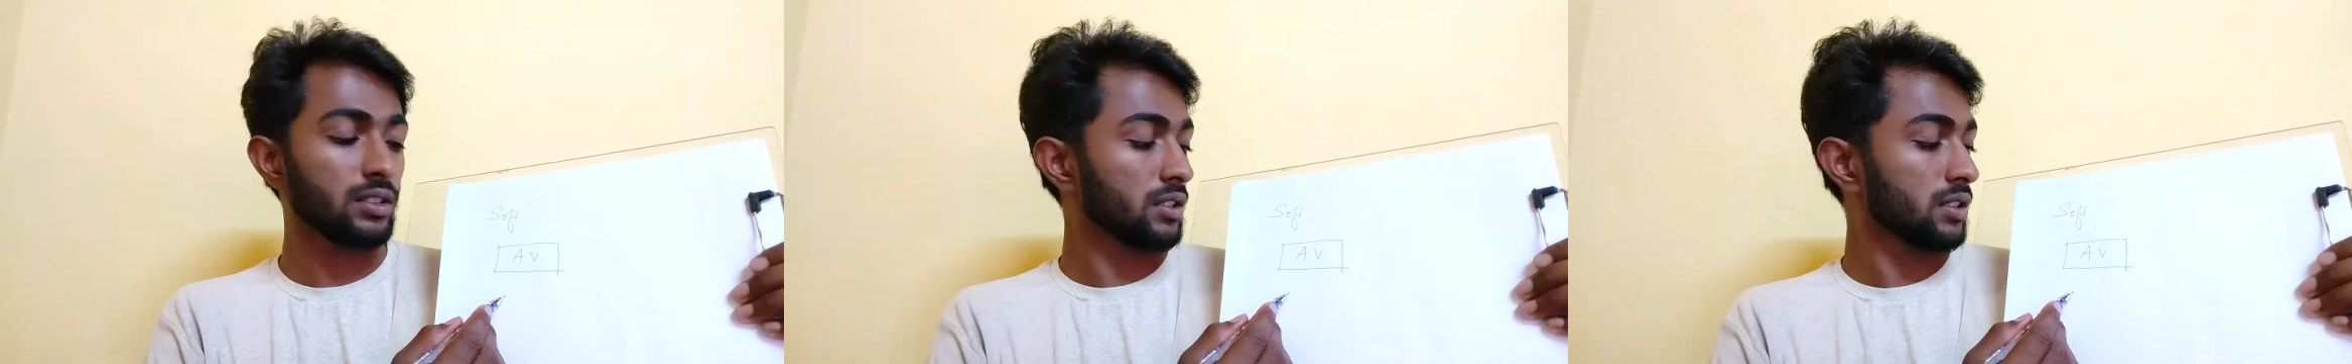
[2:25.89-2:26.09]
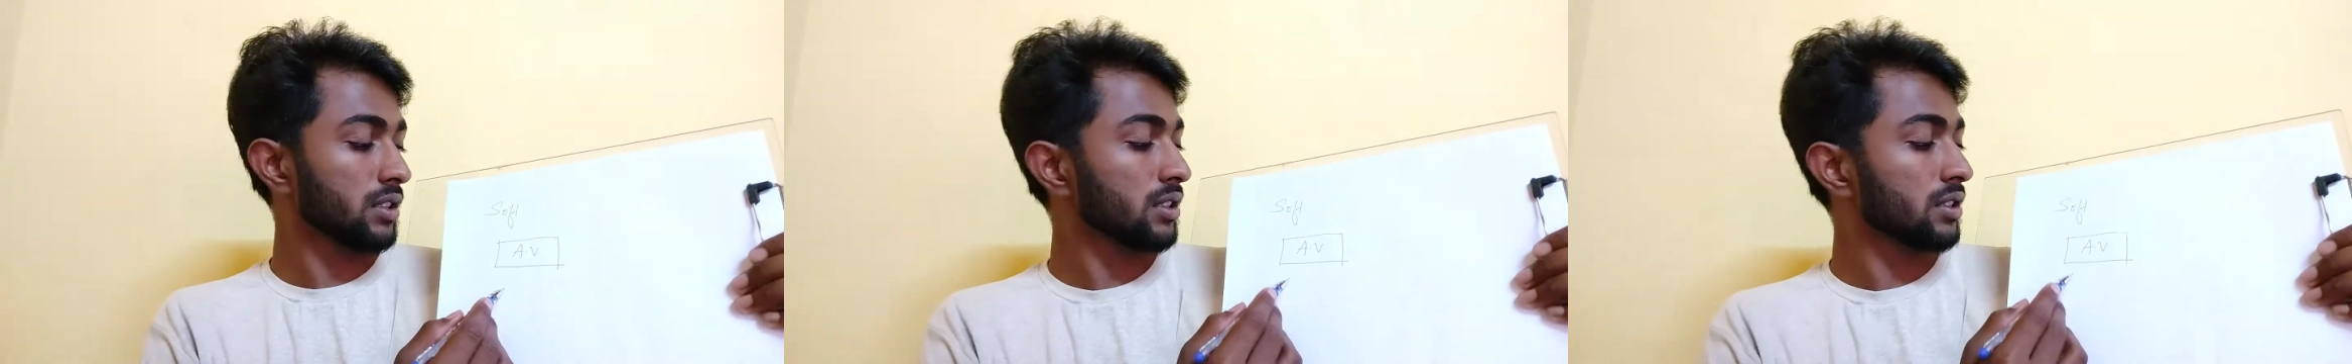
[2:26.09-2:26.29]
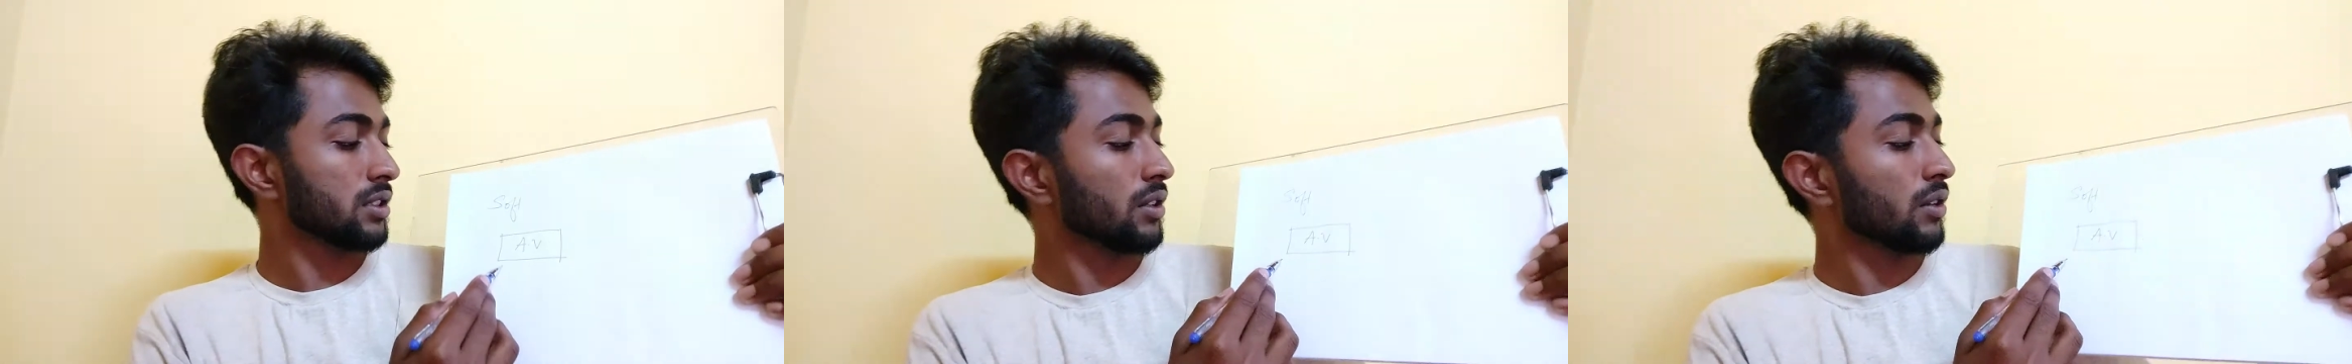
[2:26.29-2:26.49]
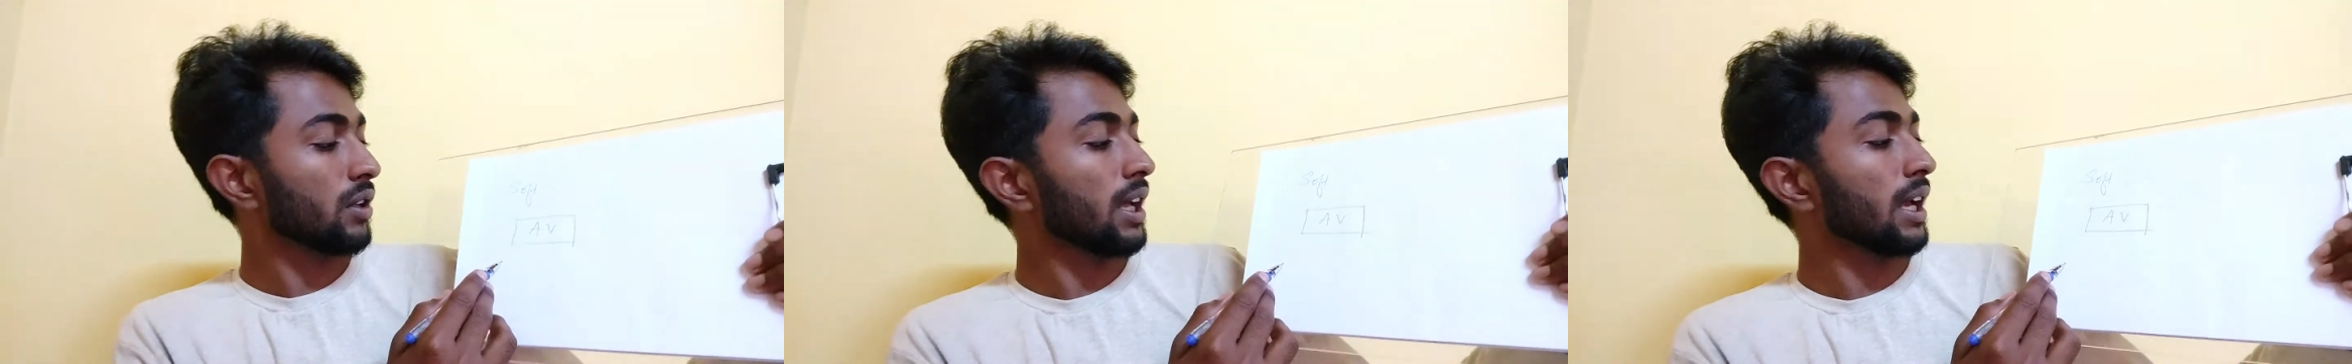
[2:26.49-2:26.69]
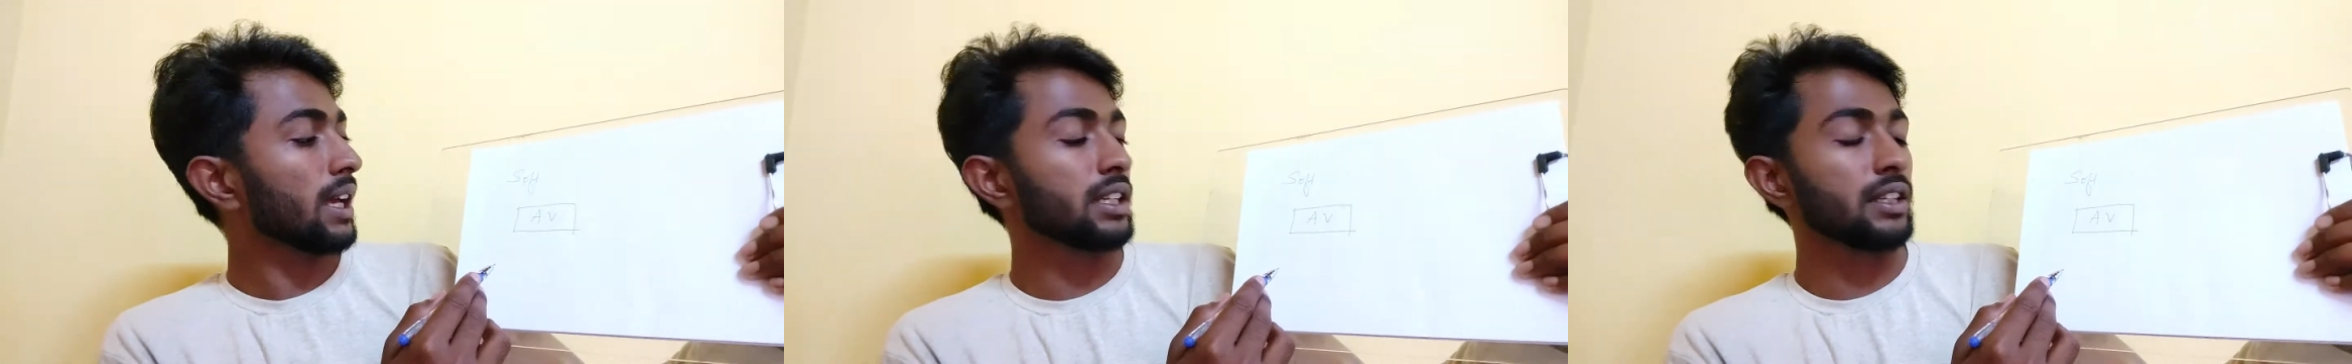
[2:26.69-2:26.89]
This is
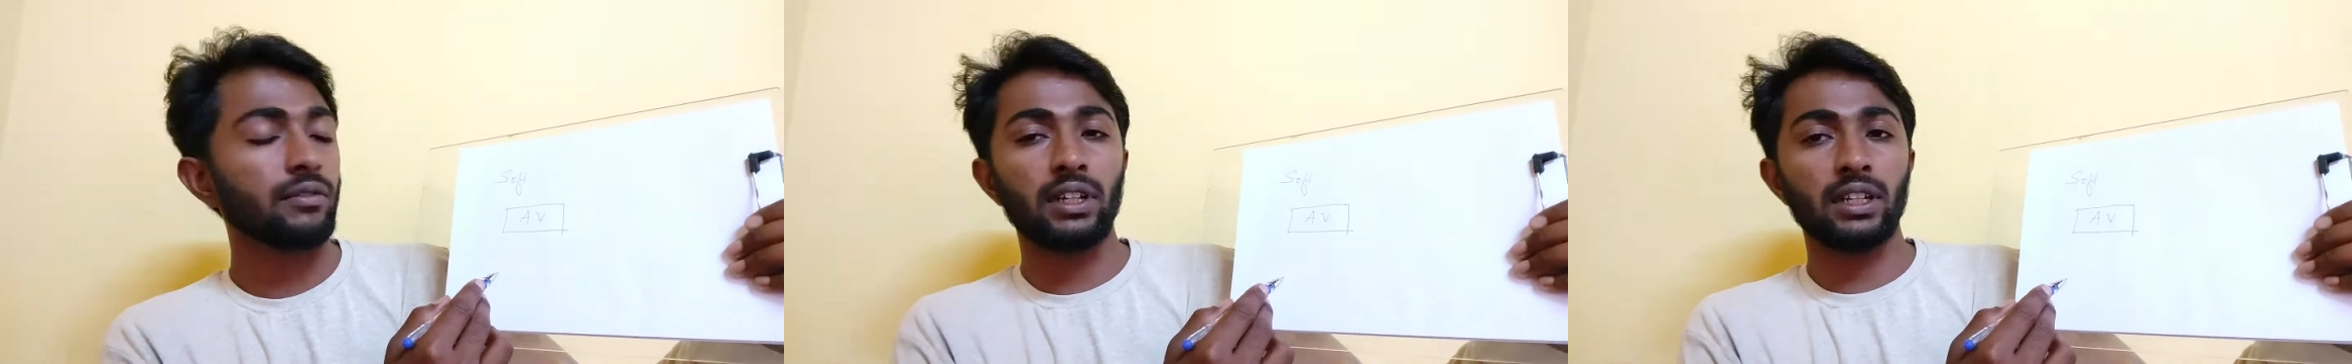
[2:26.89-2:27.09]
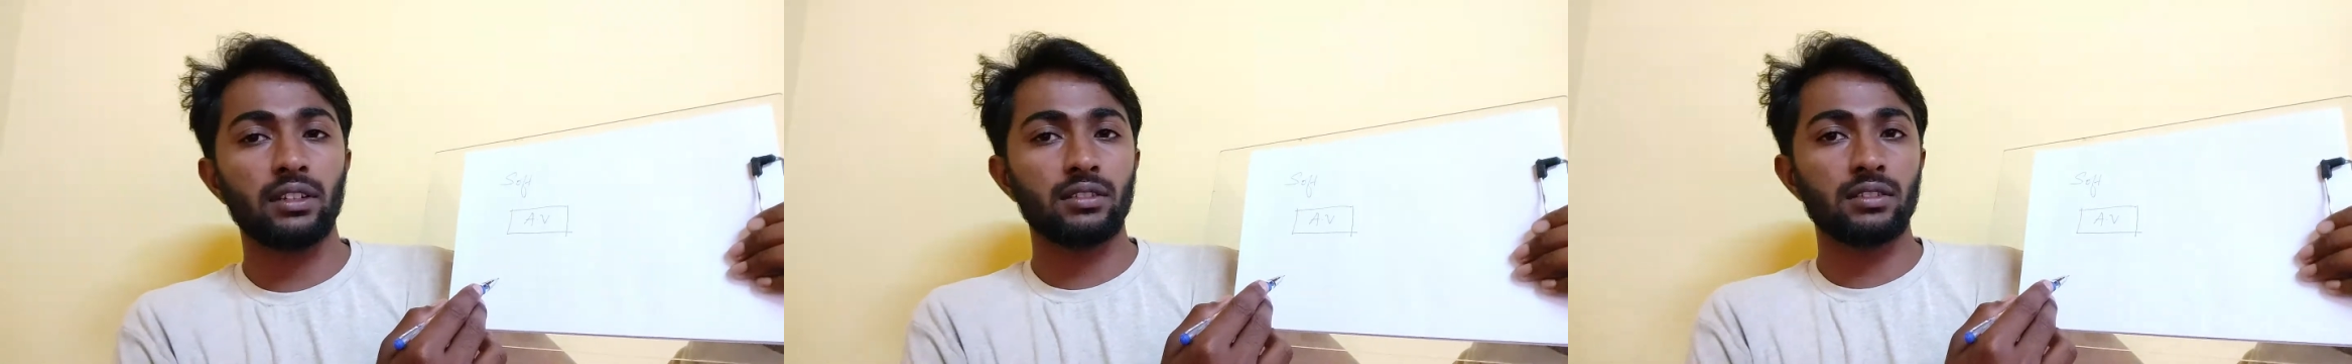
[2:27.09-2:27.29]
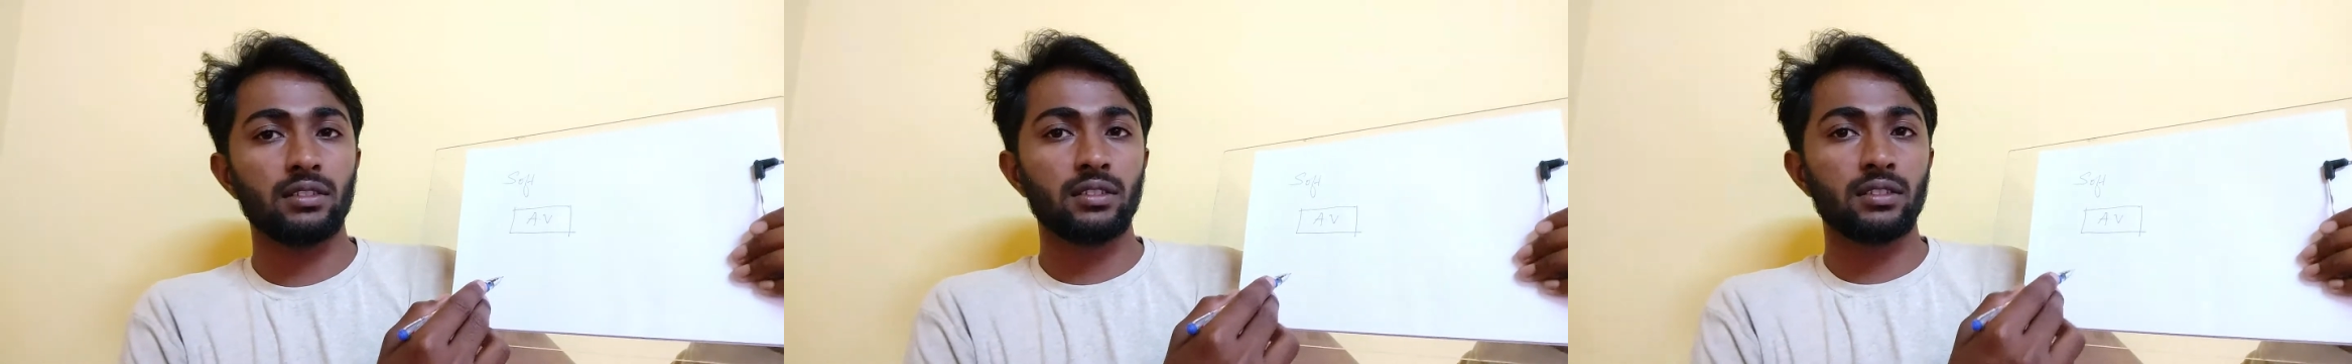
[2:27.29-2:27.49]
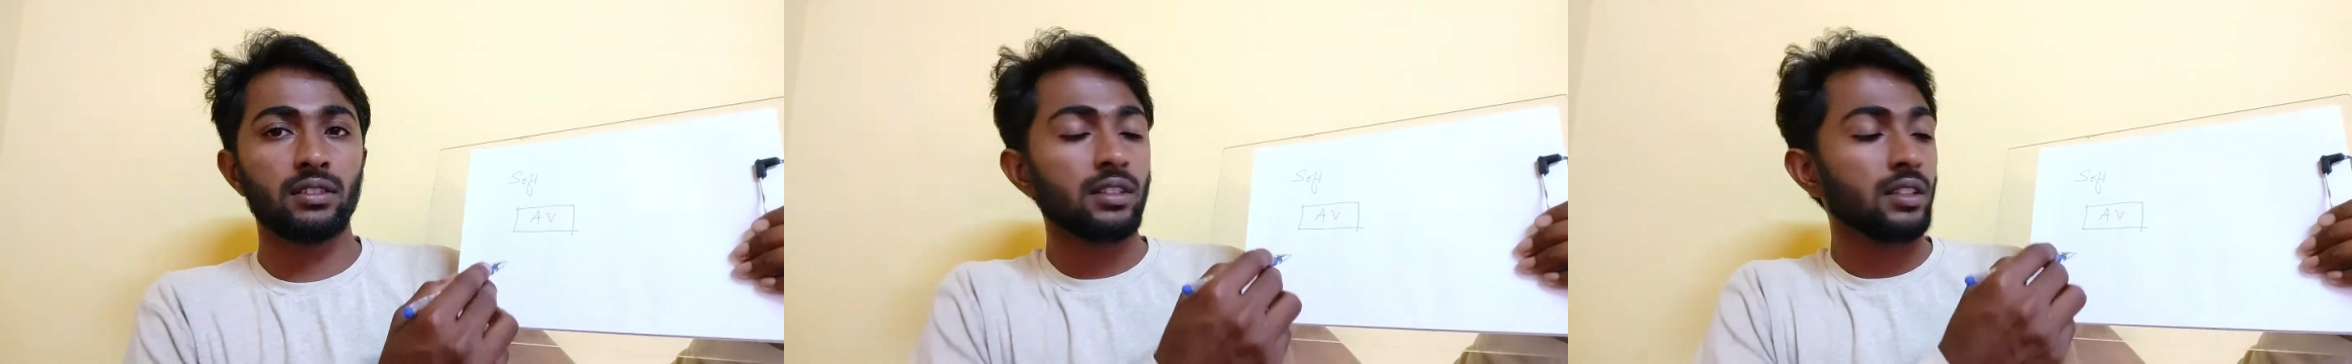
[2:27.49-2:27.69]
your antivirus.